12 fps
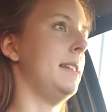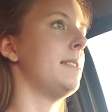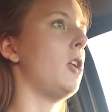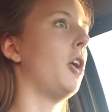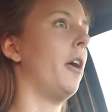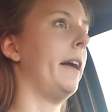is
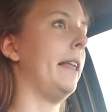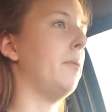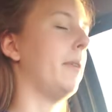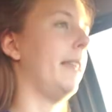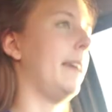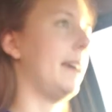already
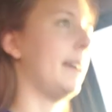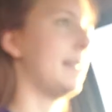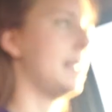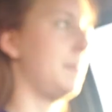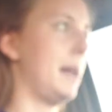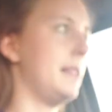really
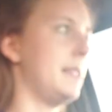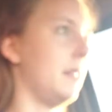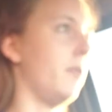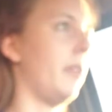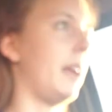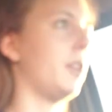
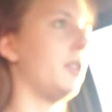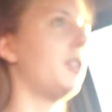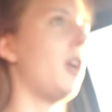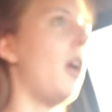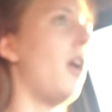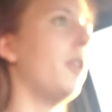expensive. Like,
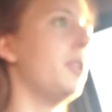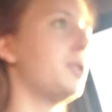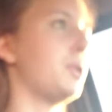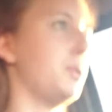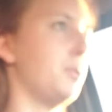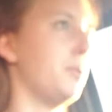college
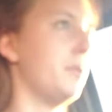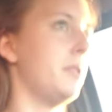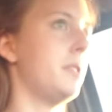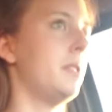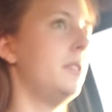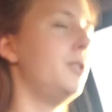
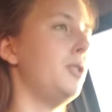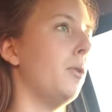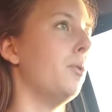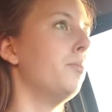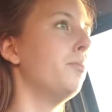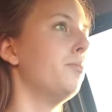students
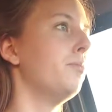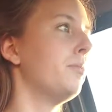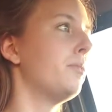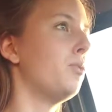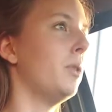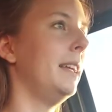don't
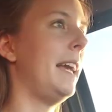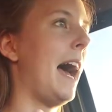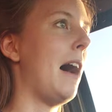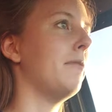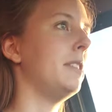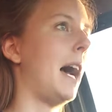really
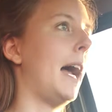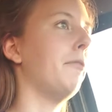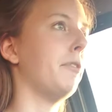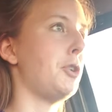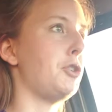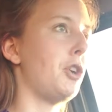have time
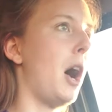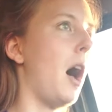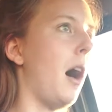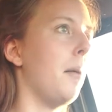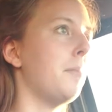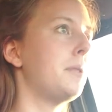for
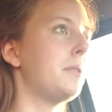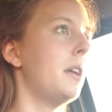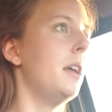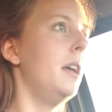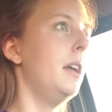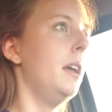jobs,
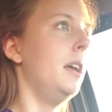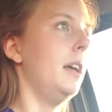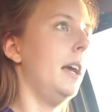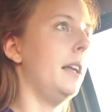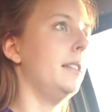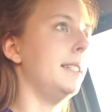
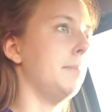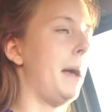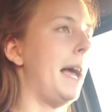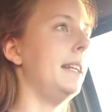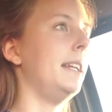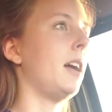
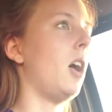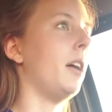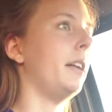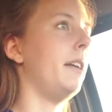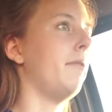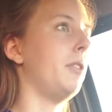depending
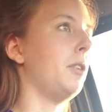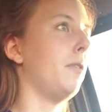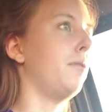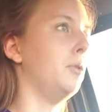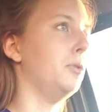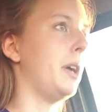on if they're a
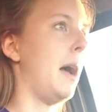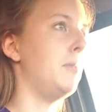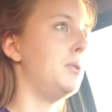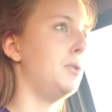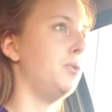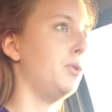full-time
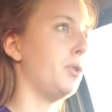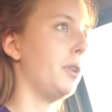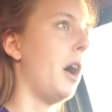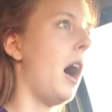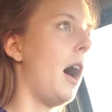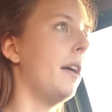student or
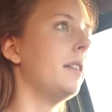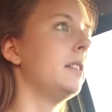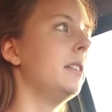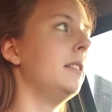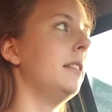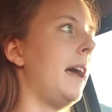not.
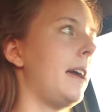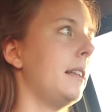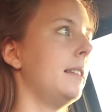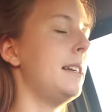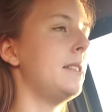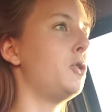Like,
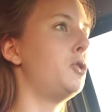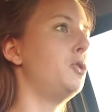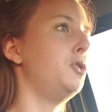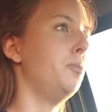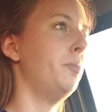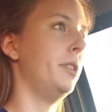it's
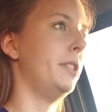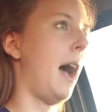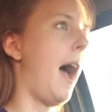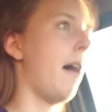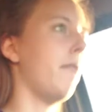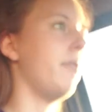stupid to
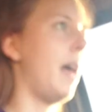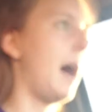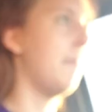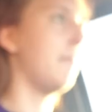have that